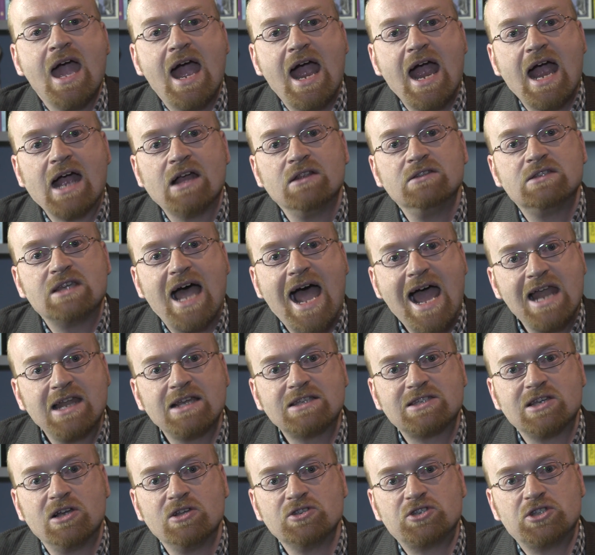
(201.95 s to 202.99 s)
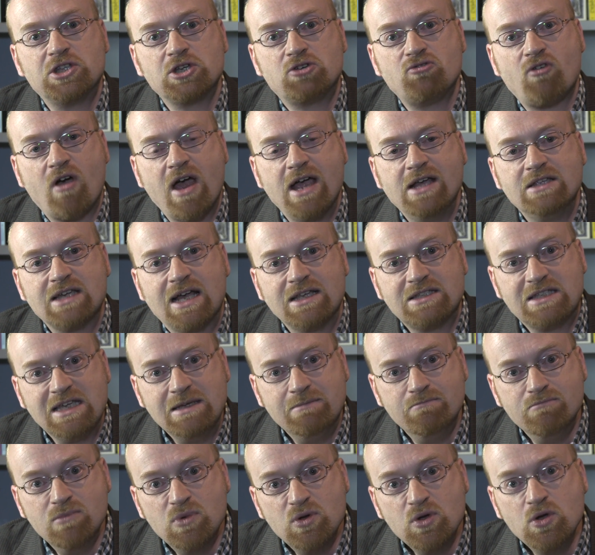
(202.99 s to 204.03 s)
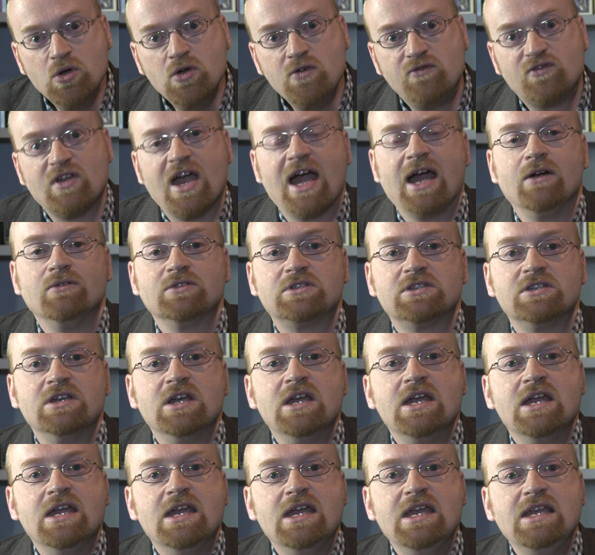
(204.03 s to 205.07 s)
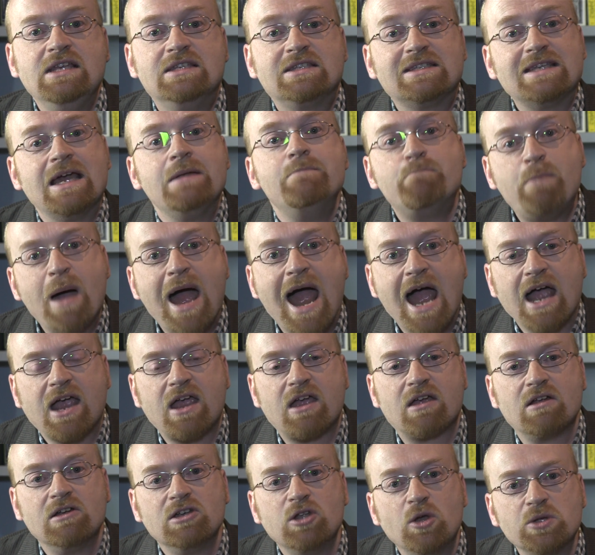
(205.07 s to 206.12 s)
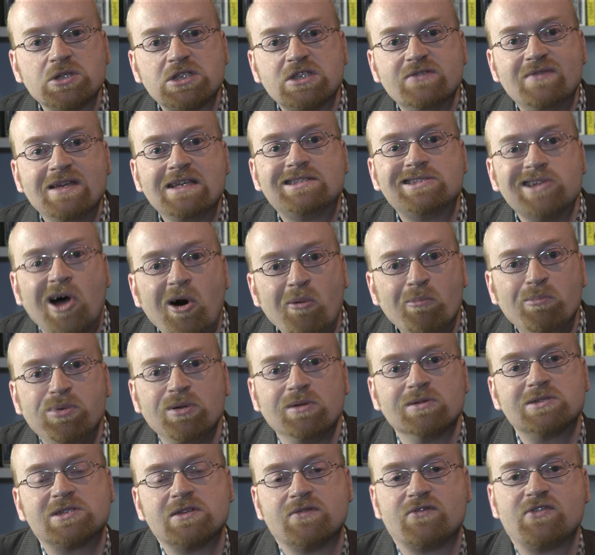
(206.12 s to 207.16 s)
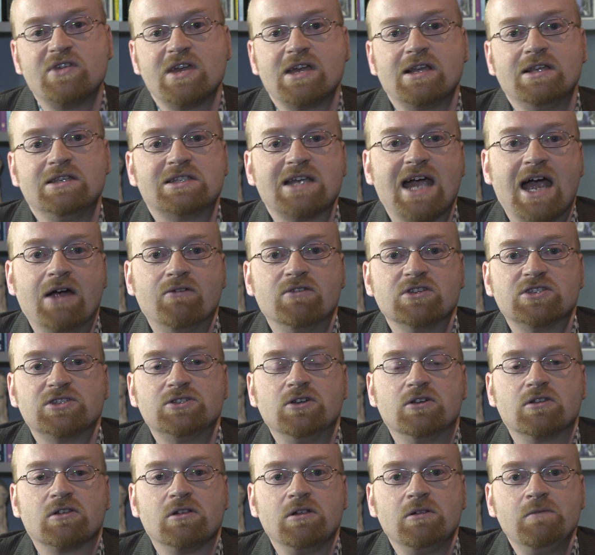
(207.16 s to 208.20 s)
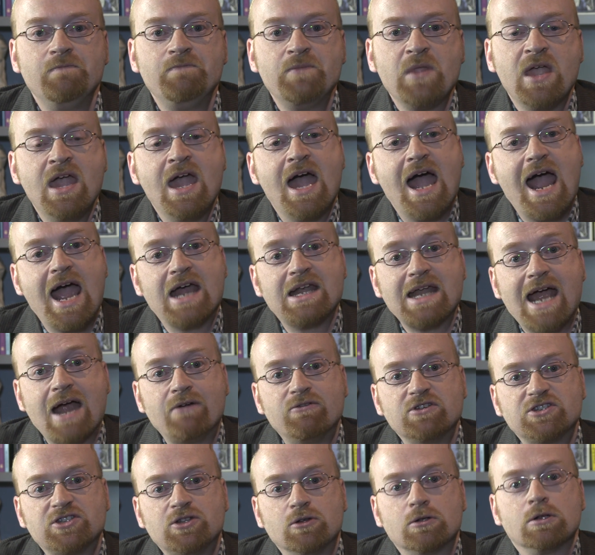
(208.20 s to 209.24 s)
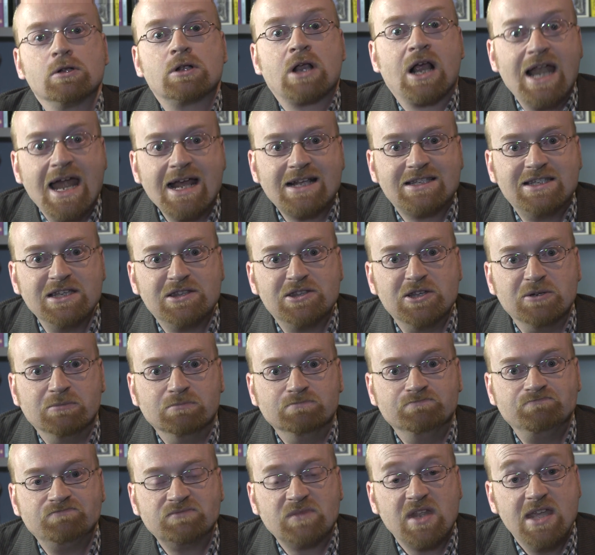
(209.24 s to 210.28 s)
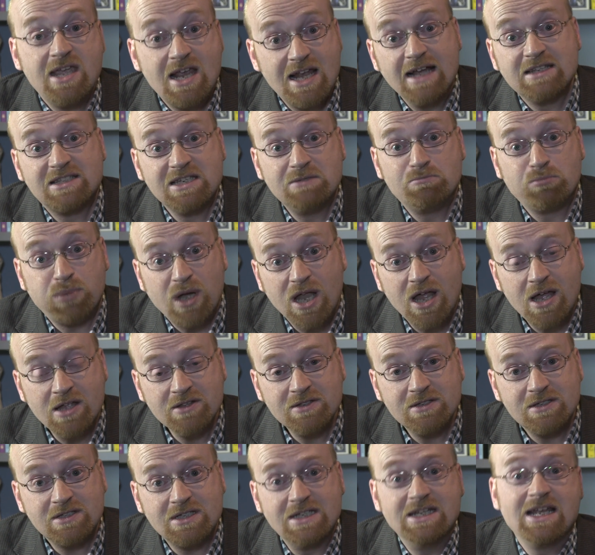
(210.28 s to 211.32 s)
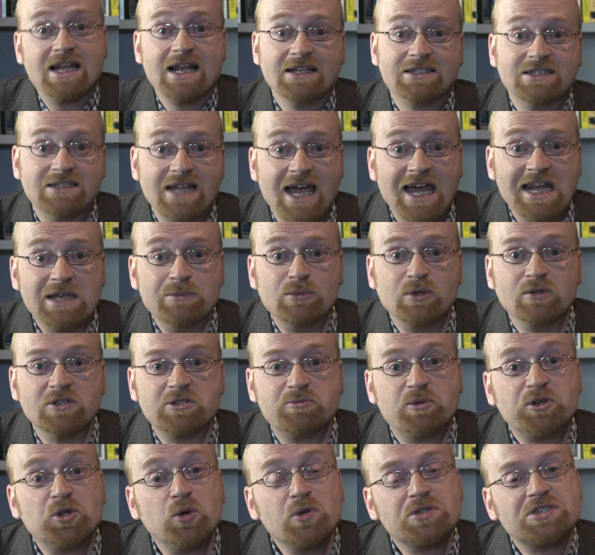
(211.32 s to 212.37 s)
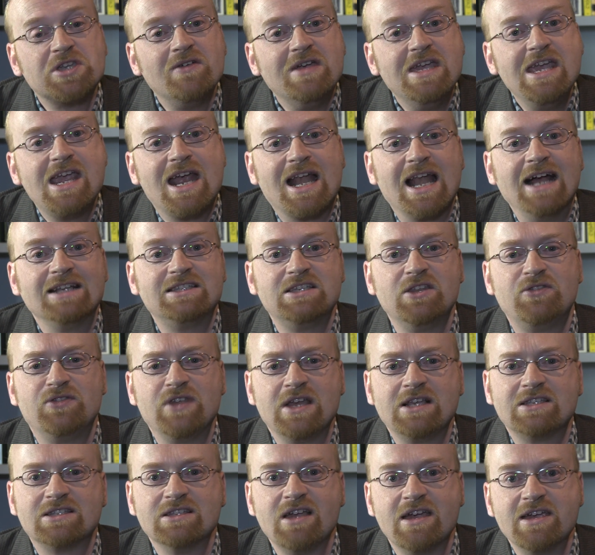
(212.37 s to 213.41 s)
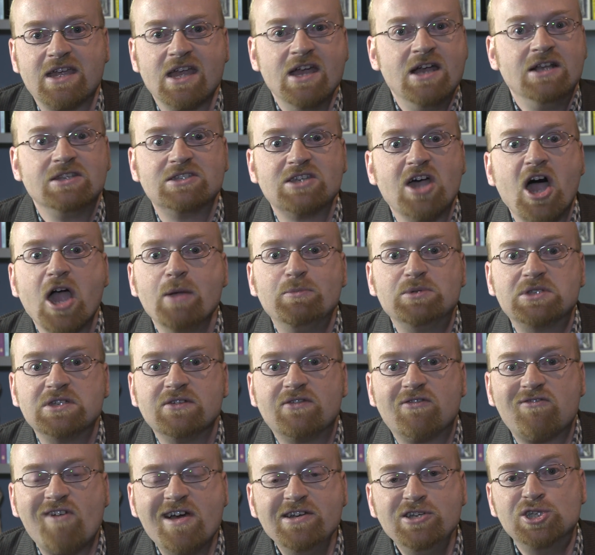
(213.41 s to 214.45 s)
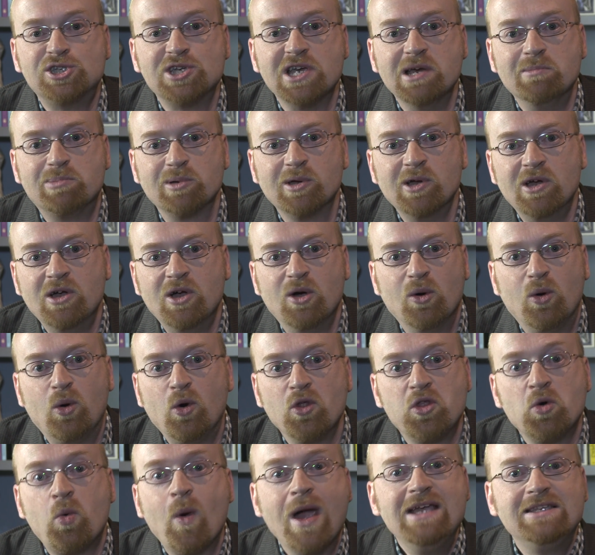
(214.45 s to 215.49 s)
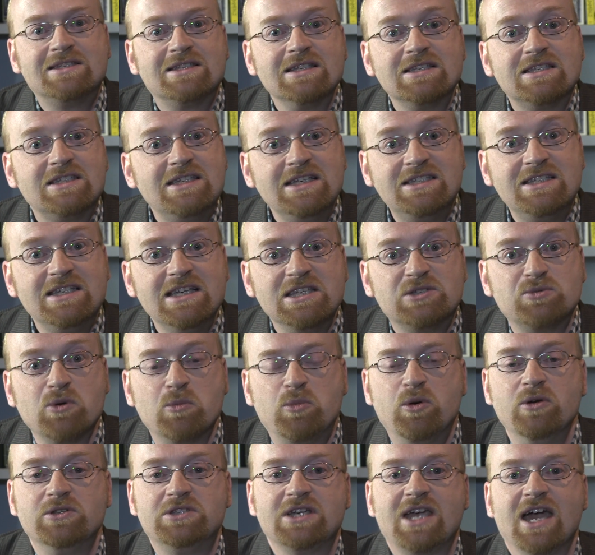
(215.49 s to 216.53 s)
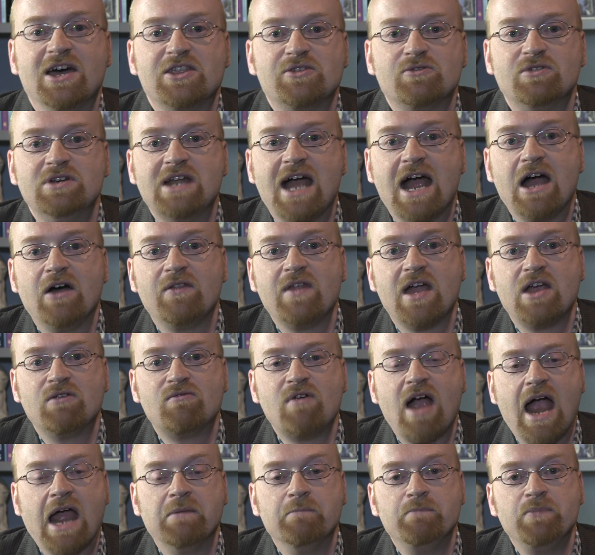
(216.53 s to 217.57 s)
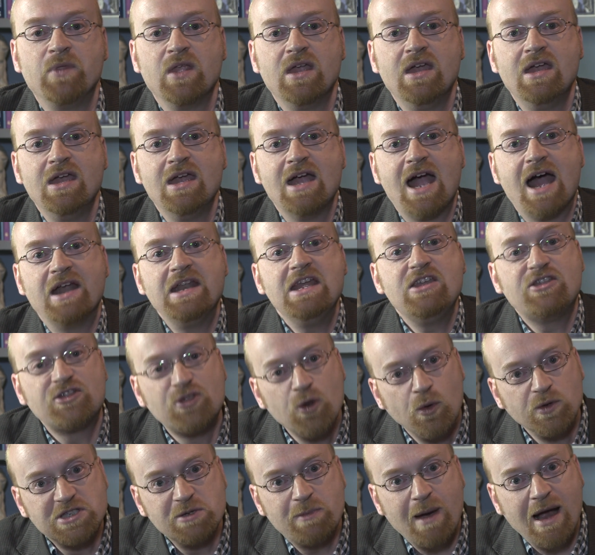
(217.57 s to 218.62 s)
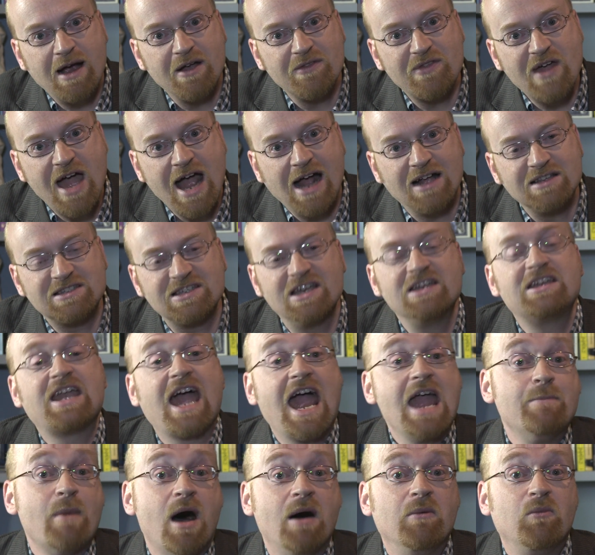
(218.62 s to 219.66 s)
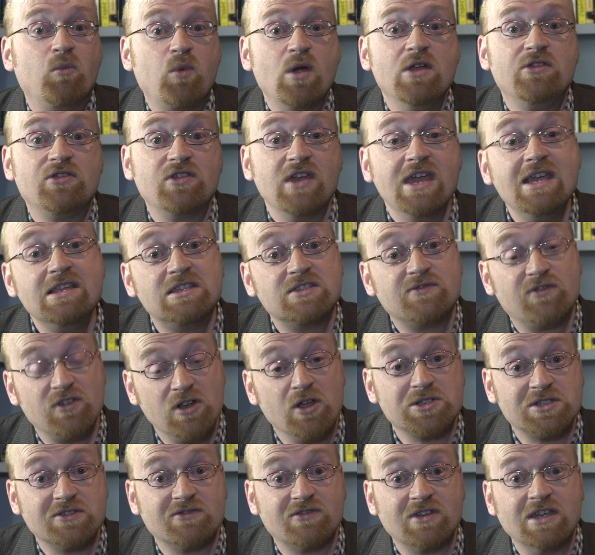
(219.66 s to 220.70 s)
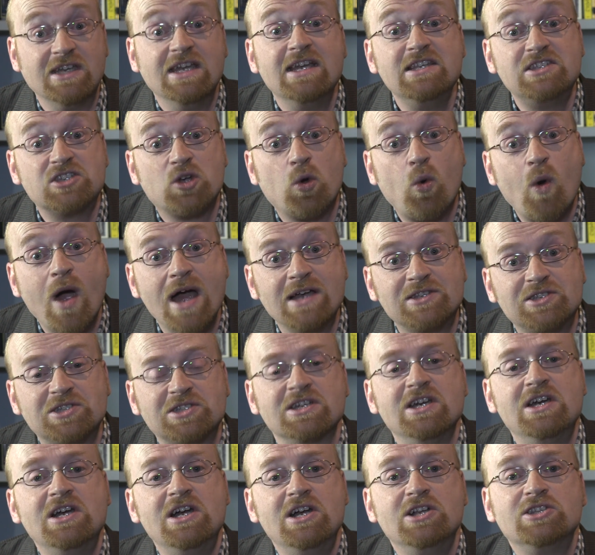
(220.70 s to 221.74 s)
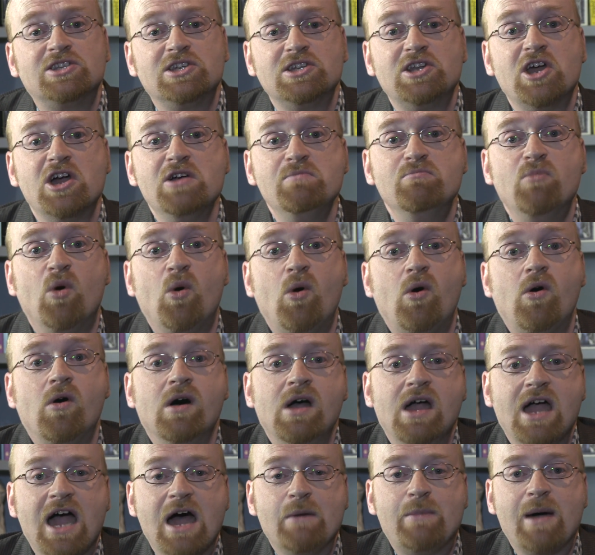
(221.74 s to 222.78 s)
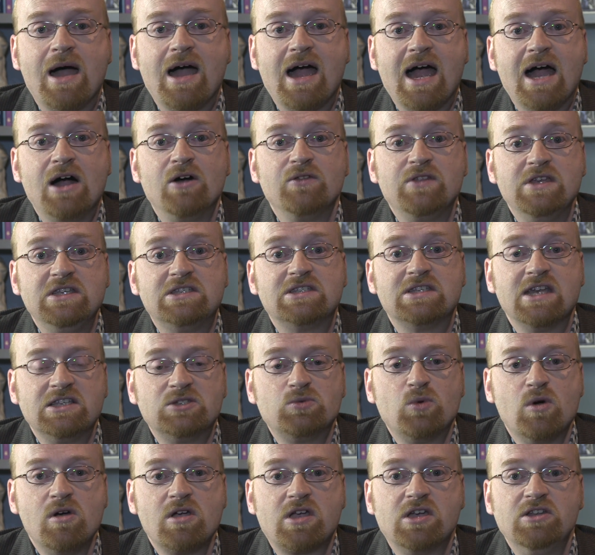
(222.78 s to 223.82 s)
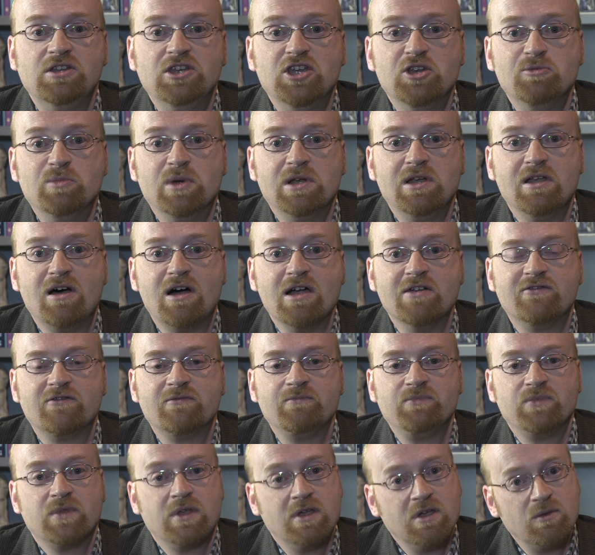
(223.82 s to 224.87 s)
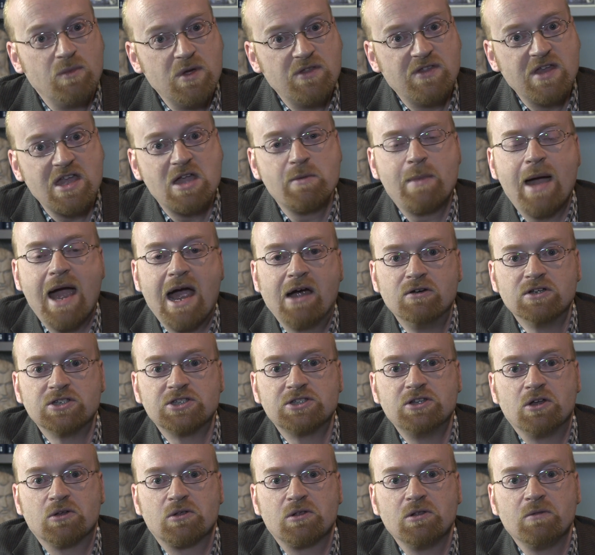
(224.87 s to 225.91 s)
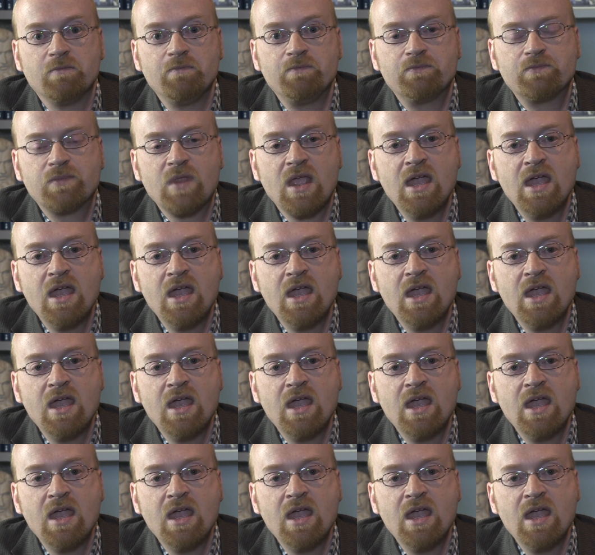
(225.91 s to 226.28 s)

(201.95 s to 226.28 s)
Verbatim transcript: And Alexander the Great, as he moved out, he sent back lots of examples of things to Aristotle. And Aristotle collected them. He collected plants and he collected animals, but also he collected things like types of friendship or the ways that cities were put together and how they ran. And he thought about that and came up with his philosophy, his quest to know more about how these things work in human life. We think about Aristotle.